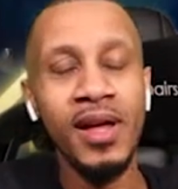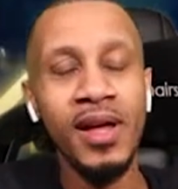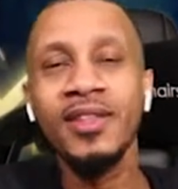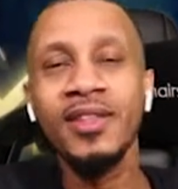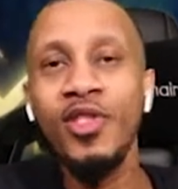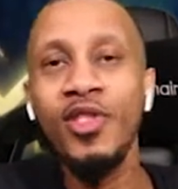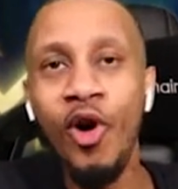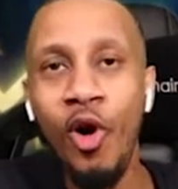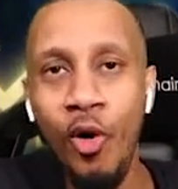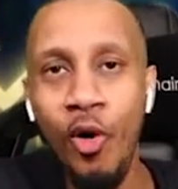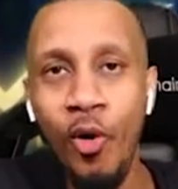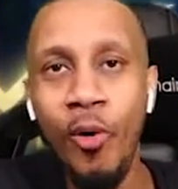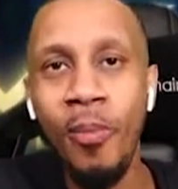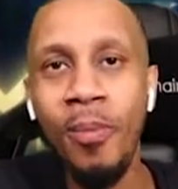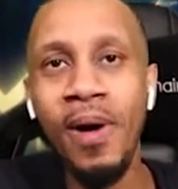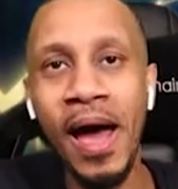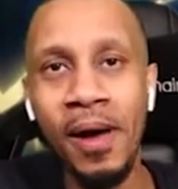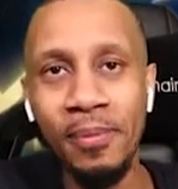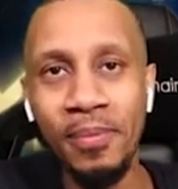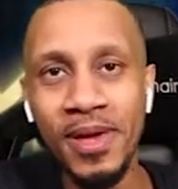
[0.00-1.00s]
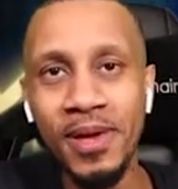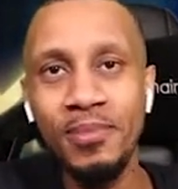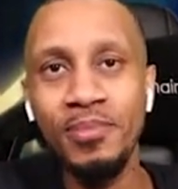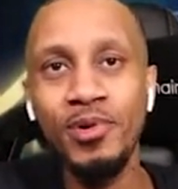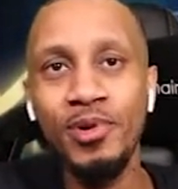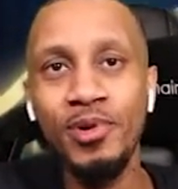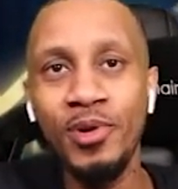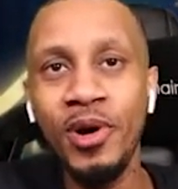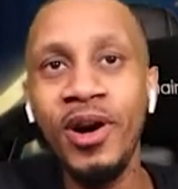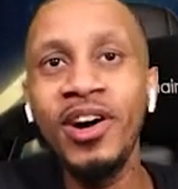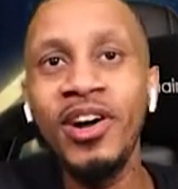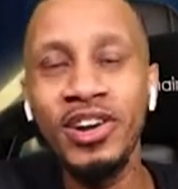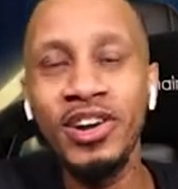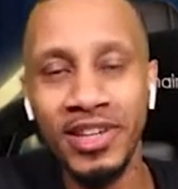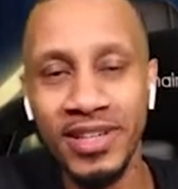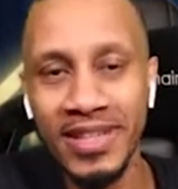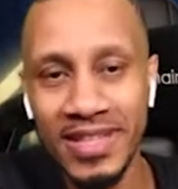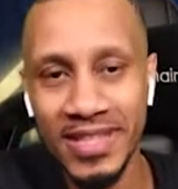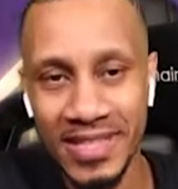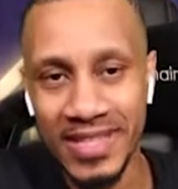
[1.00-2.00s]
Not all black people look
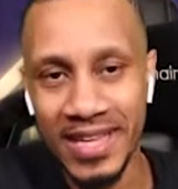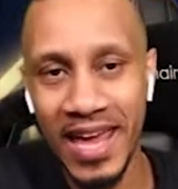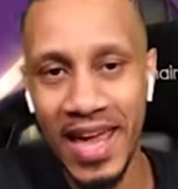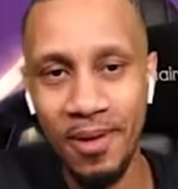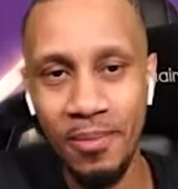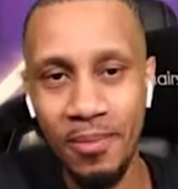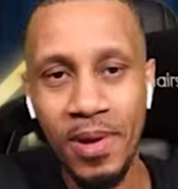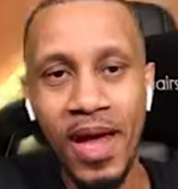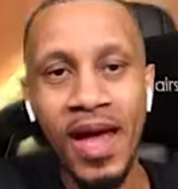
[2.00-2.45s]
the same.